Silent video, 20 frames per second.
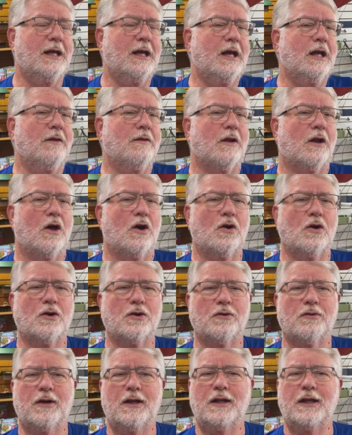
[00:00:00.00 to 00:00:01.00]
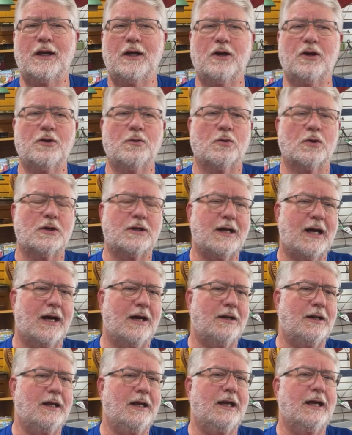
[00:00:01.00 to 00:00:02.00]
And the longer they're in there, the more
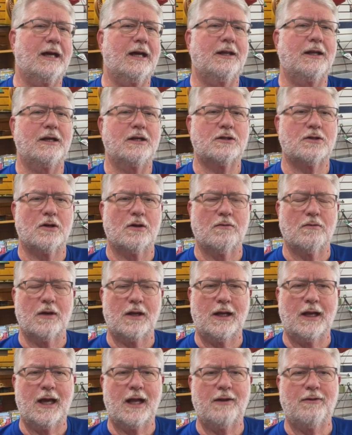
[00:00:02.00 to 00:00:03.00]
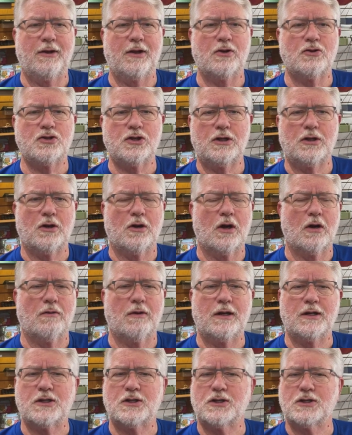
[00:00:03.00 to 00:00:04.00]
tired they get. They start running out of energy. The heart
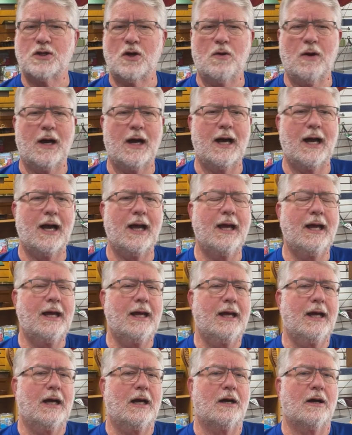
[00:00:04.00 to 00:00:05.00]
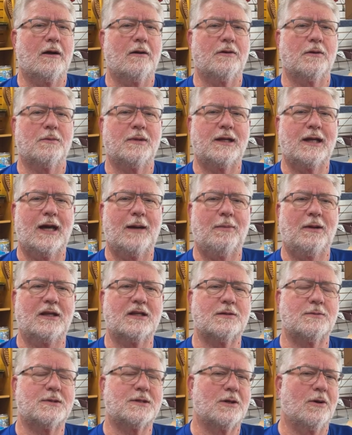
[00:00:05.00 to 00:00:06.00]
rate is so high, the
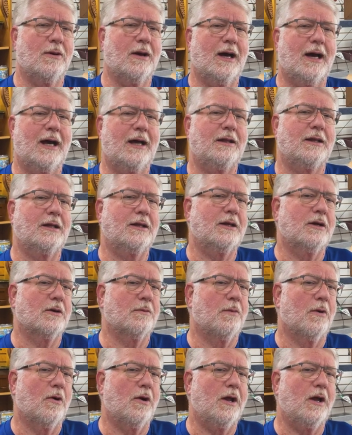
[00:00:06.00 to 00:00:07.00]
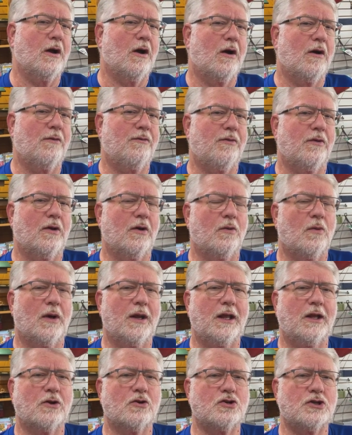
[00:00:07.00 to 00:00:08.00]
metabolism's so high that they're burning off
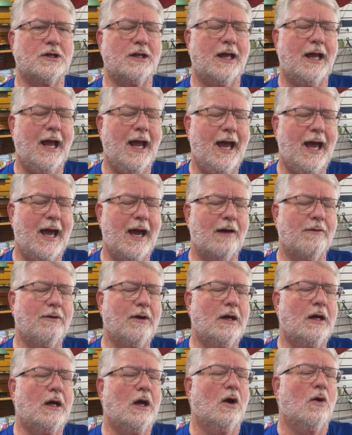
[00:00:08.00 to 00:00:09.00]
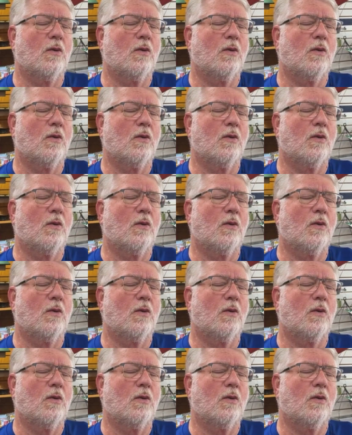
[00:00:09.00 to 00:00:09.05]
what energy they have.